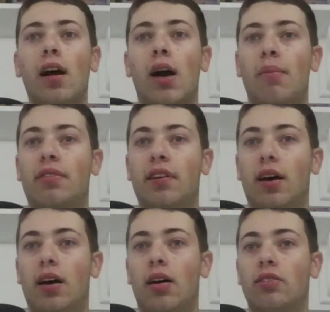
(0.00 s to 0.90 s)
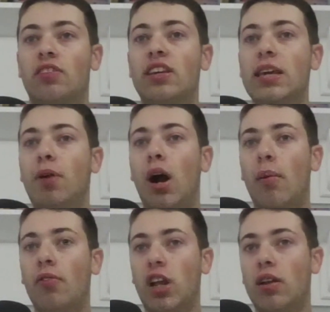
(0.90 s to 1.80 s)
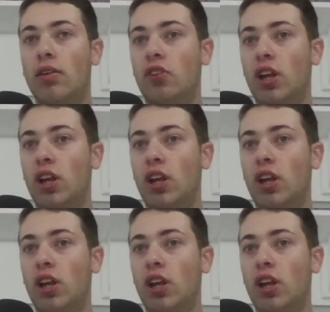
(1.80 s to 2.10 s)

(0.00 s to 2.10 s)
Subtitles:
It's Tiki Barber is